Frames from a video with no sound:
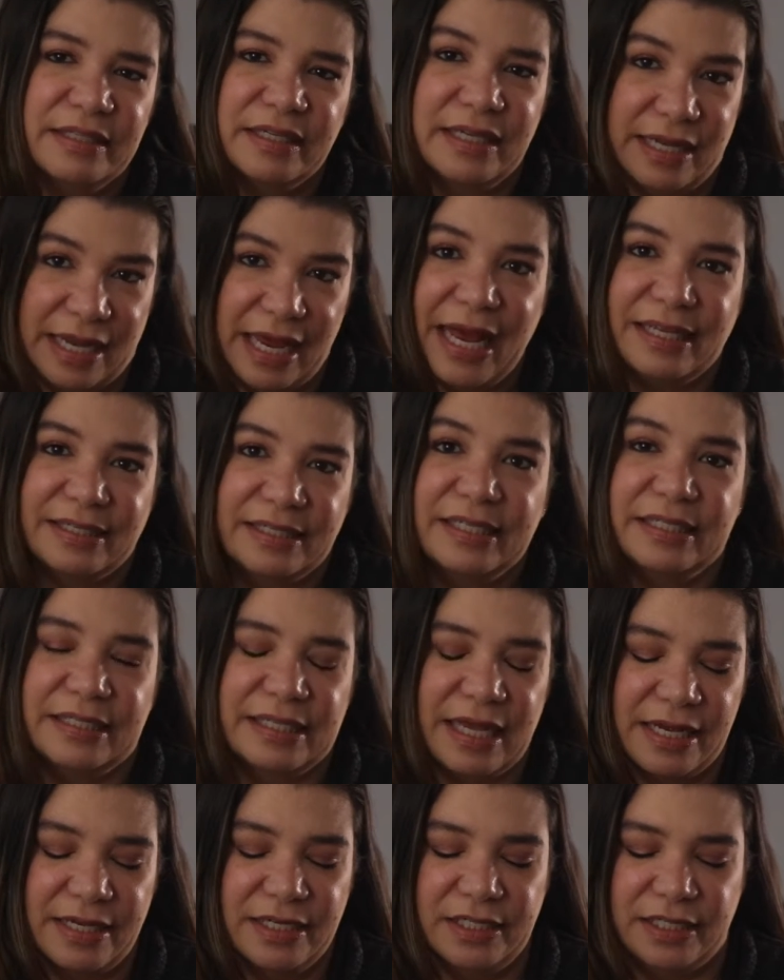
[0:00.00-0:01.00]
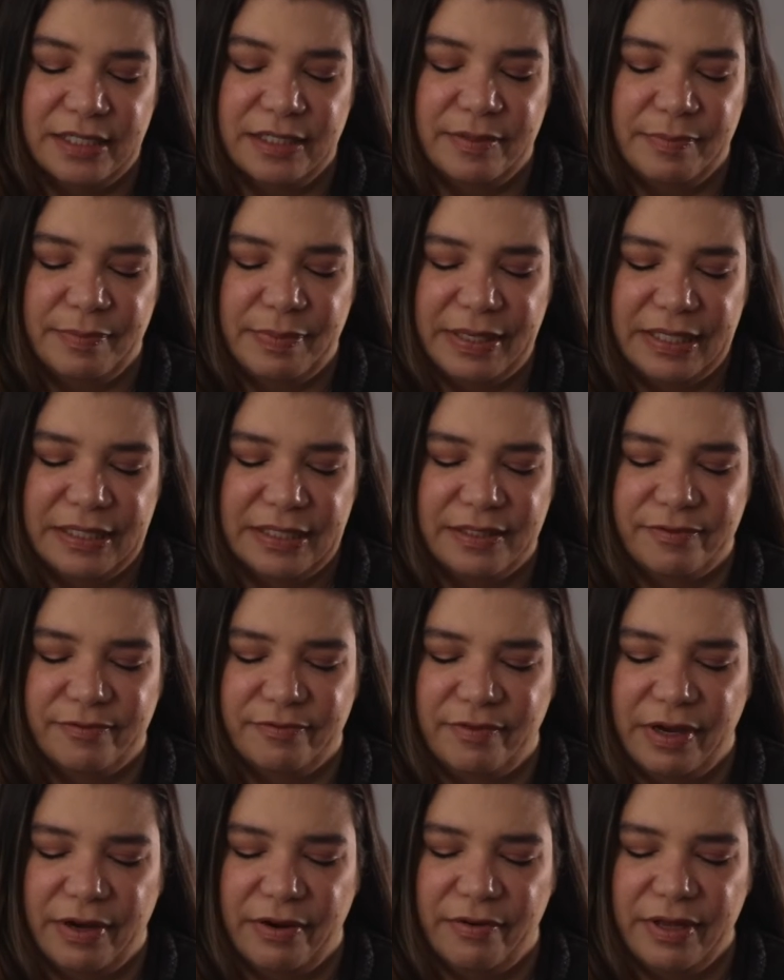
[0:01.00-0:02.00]
It has a scent, but it's
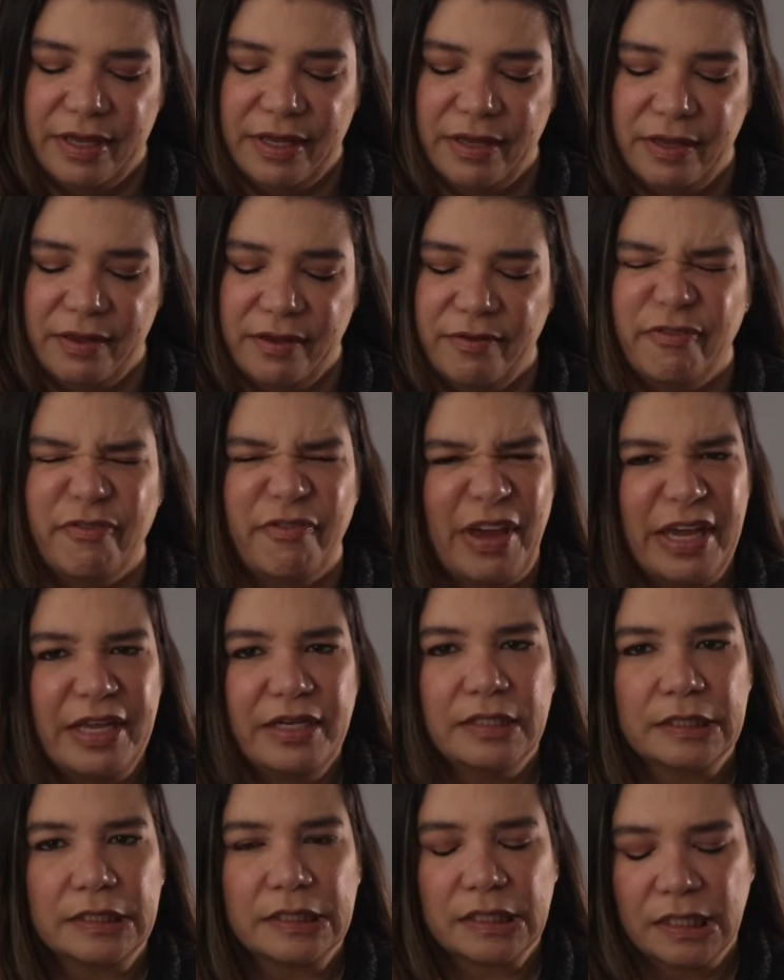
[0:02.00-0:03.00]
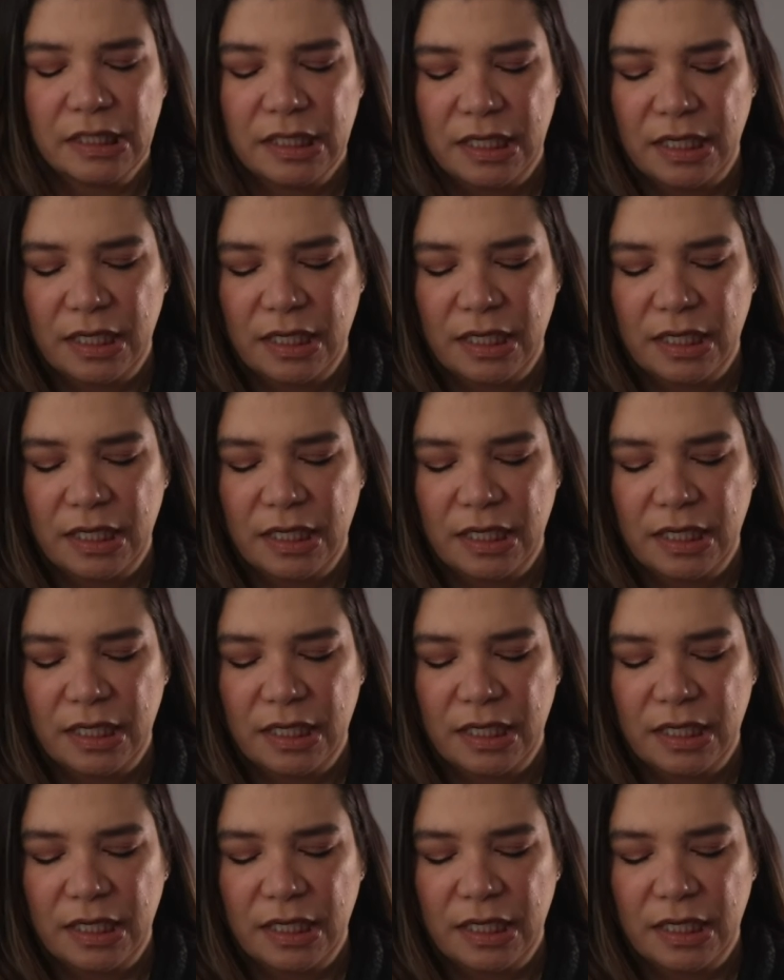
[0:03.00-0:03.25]
very faint,